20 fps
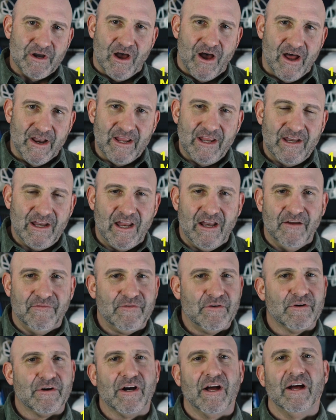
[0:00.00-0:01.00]
on it. And if
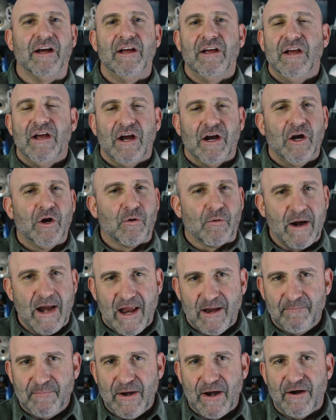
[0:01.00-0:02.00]
you're a
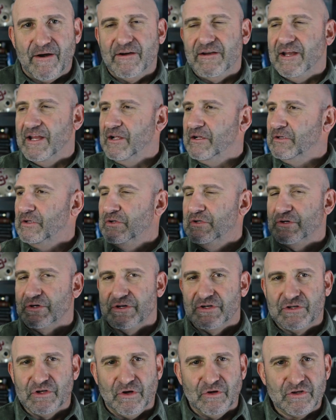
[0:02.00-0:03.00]
grandparent, include your
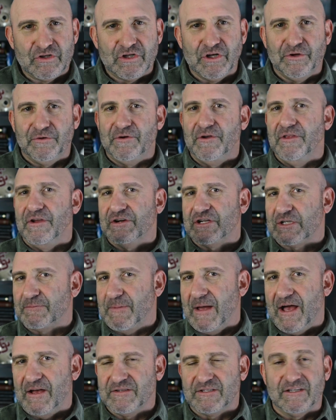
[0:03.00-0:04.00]
adult children, their
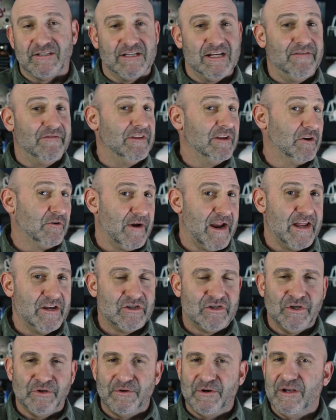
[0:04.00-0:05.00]
spouses, and even the
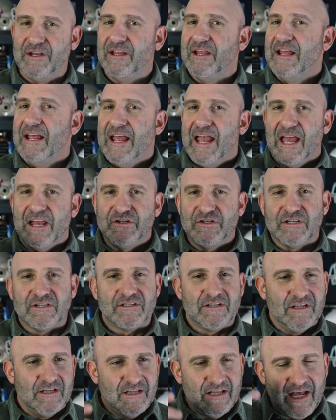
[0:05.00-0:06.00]
grandchildren. And
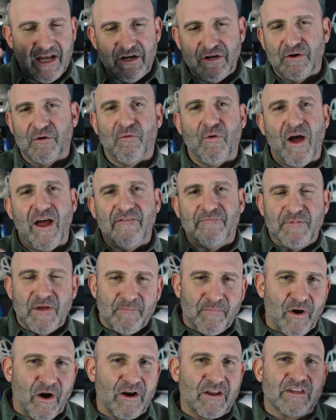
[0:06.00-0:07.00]
just let your wife be a
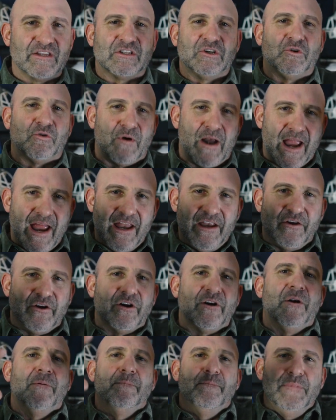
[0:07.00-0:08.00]
part of this
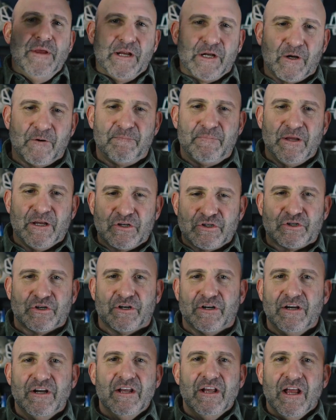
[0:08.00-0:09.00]
grander, bigger
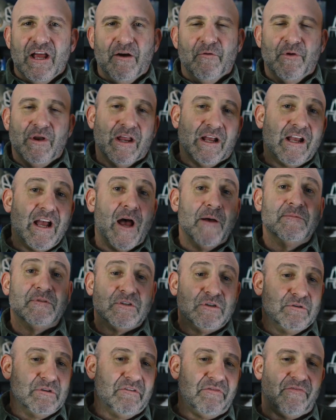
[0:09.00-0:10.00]
picture when it comes
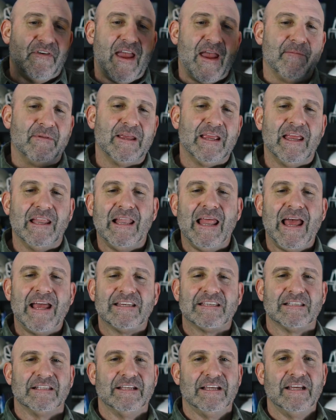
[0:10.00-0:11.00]
to the family. And
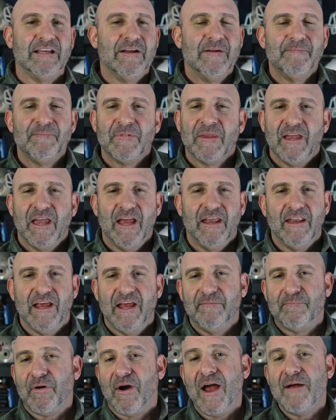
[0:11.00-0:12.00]
lastly,
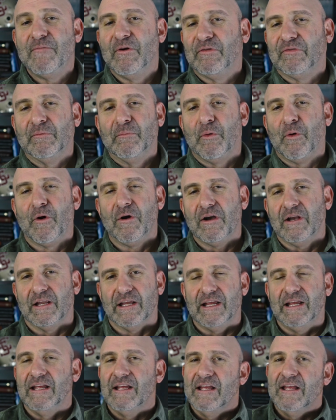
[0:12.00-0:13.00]
and probably most
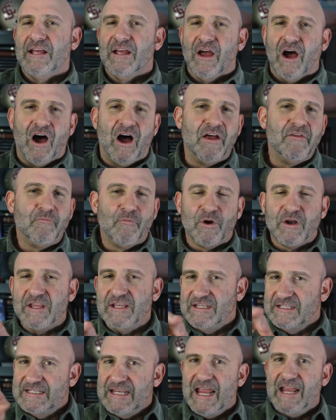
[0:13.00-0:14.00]
importantly, on one of
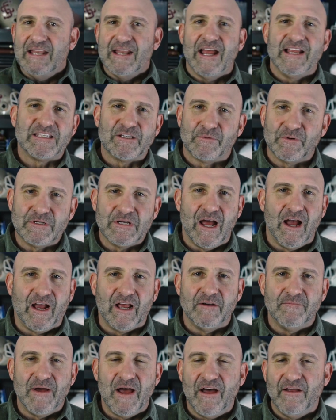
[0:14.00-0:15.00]
these date nights that we're
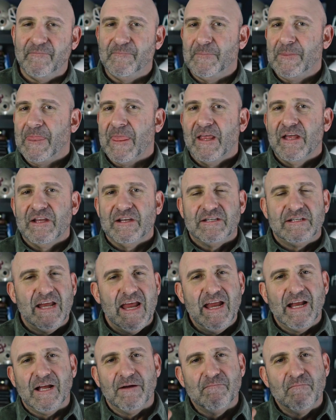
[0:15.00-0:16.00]
talking about,
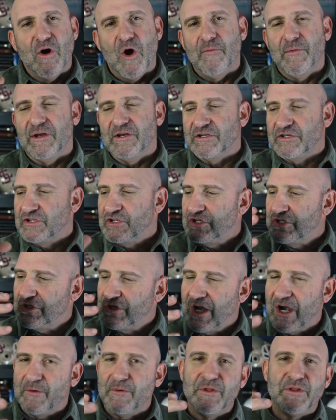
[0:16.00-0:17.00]
take a moment and just
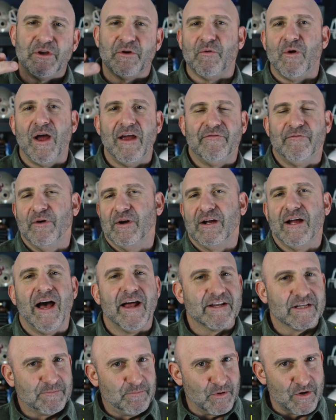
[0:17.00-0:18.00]
share with your wife what
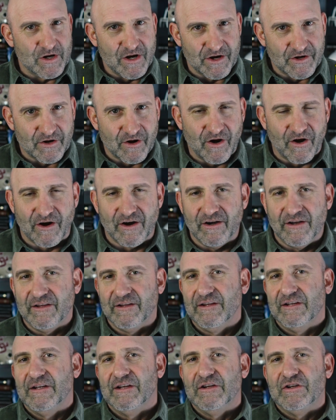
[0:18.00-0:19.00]
God is putting on your heart.
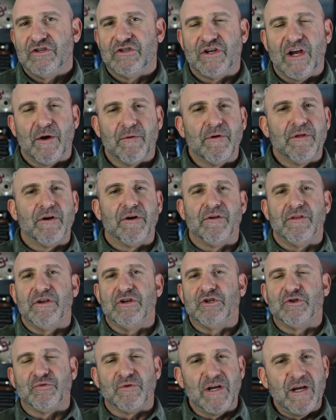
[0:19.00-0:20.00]
Share with her the
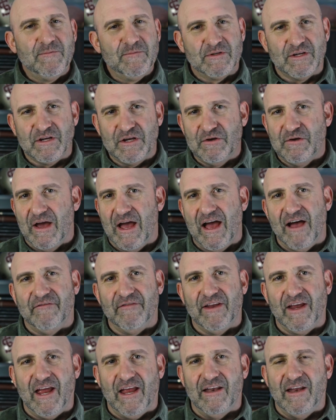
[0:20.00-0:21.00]
dreams that you have,
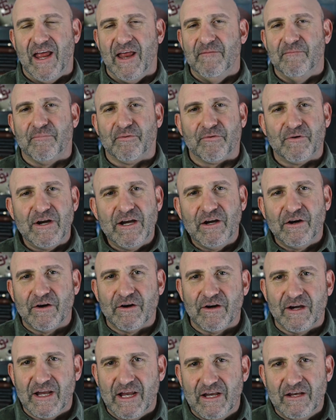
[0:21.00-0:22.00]
and bring
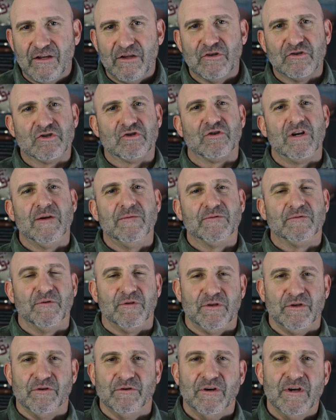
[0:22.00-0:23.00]
her into those dreams
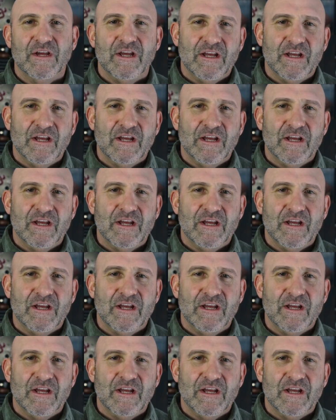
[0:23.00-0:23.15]
with you.